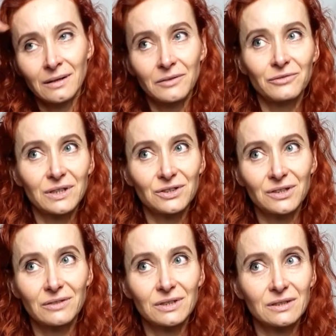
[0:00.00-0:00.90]
French
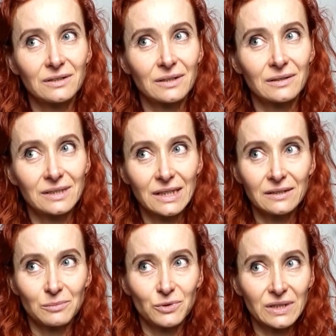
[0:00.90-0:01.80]
terry is
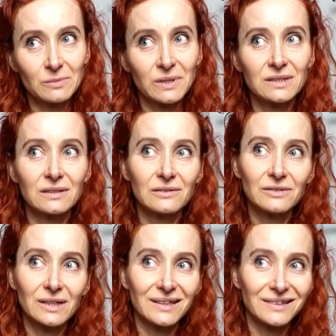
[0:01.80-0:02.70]
slightly more
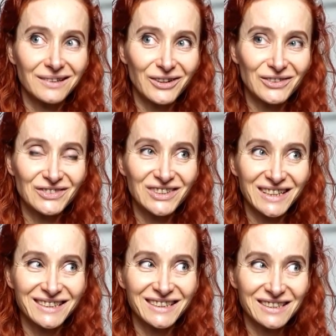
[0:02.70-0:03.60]
expensive than cotton
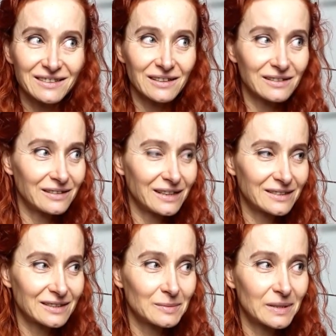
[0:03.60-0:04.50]
jersey, slightly
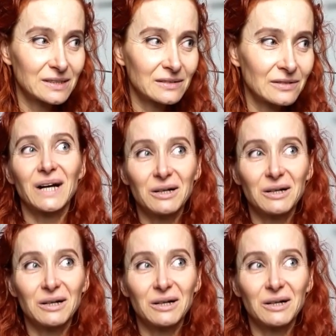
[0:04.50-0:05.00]
less expensive.